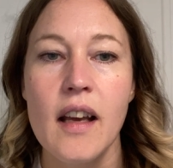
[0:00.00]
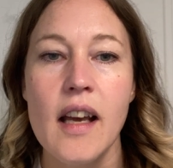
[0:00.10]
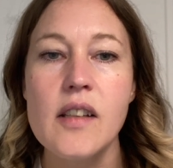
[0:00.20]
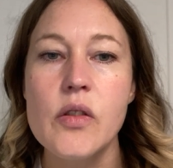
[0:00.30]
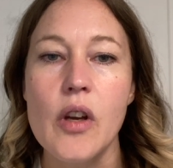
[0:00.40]

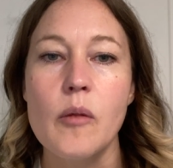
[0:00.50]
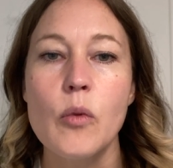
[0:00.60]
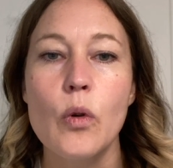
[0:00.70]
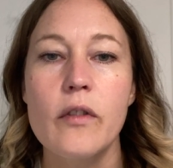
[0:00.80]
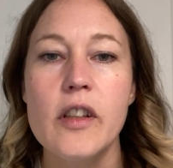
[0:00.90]
as some
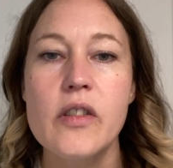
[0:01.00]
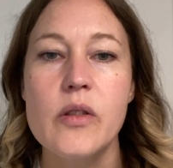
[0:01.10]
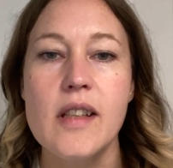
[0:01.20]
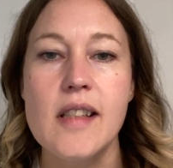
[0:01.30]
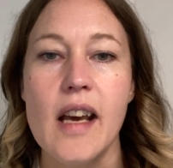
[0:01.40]
who are very
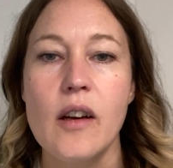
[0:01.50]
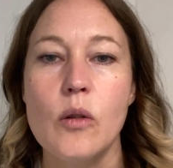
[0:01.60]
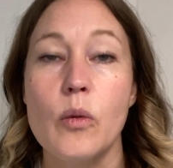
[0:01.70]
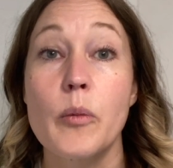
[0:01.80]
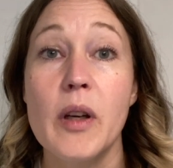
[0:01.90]
stressed out
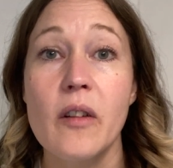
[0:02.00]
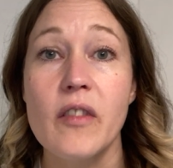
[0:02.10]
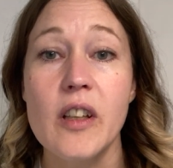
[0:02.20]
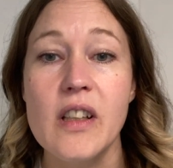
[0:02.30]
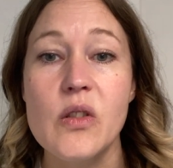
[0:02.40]
will become
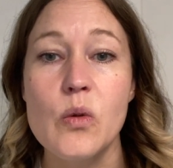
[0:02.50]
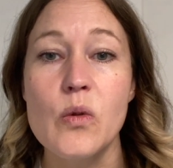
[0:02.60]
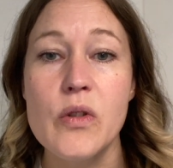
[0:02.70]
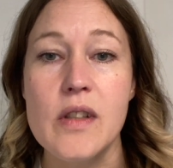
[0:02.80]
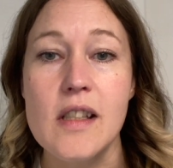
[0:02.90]
very
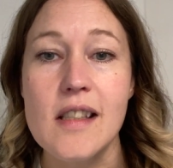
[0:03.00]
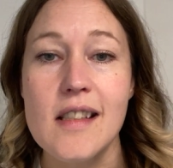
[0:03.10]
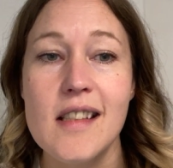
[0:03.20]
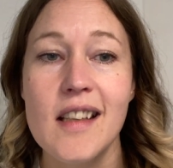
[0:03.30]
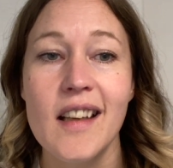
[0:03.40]
exhausted
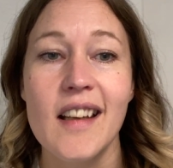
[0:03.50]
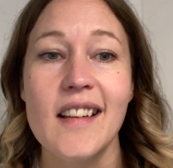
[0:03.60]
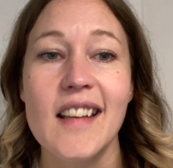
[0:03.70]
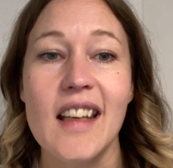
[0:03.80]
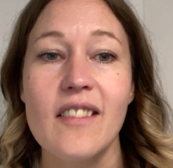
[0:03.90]
in
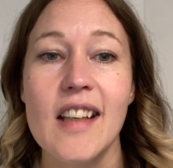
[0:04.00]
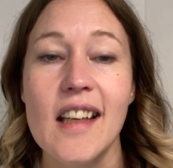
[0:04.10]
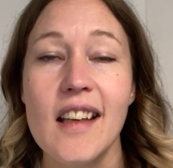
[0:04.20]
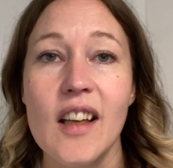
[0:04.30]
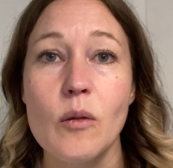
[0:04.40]
the
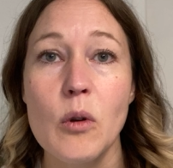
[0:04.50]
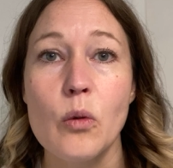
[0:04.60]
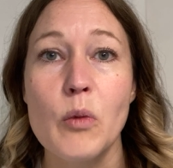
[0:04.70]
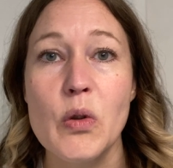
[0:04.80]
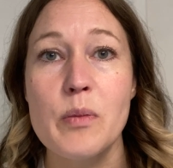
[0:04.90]
evening and will
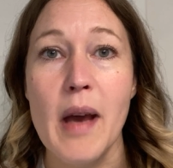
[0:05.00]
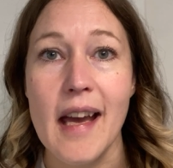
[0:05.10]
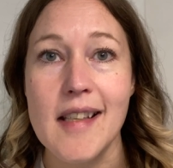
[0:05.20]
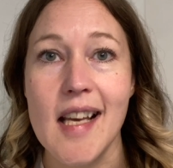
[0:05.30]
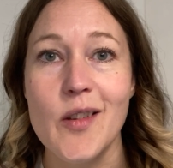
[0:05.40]
almost
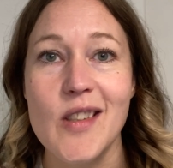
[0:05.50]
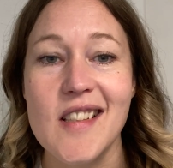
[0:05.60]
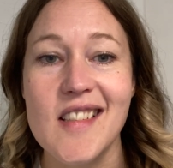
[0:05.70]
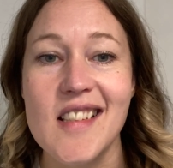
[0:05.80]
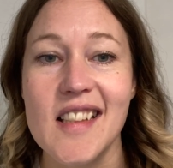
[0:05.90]
pass out
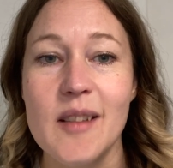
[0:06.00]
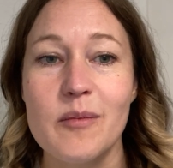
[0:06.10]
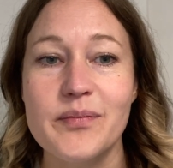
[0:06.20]
into sleep.